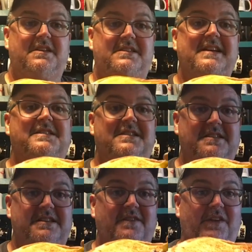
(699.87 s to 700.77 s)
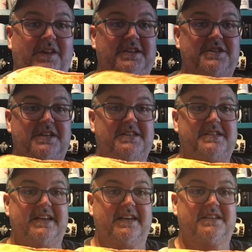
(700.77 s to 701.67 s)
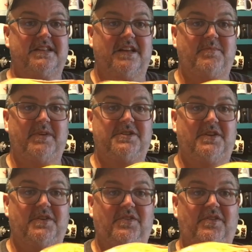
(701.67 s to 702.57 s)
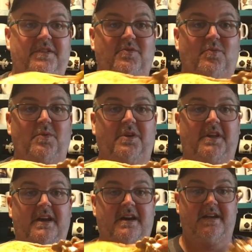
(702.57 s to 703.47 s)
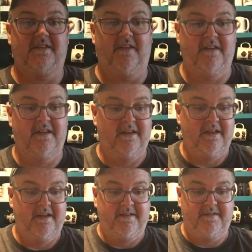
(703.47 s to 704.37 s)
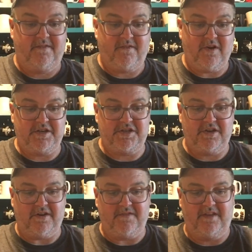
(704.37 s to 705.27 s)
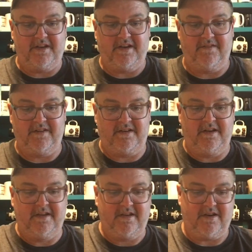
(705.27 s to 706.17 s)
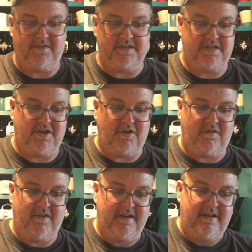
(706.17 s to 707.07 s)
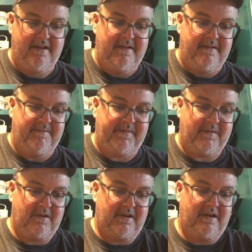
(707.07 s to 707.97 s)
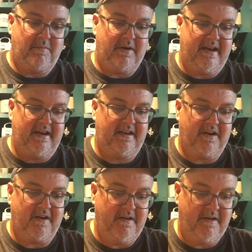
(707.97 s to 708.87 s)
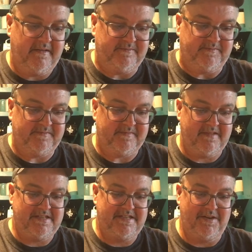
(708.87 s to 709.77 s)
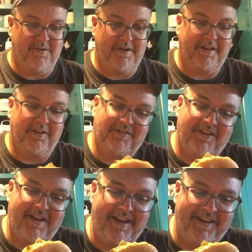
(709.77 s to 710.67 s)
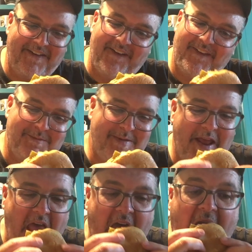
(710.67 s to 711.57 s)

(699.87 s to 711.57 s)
Texas Philly Cheesesteak Sloppy Joes. It's really hot, fresh off the oven, off the stove. We're going to get a bite here. See what it looks like. Oh man.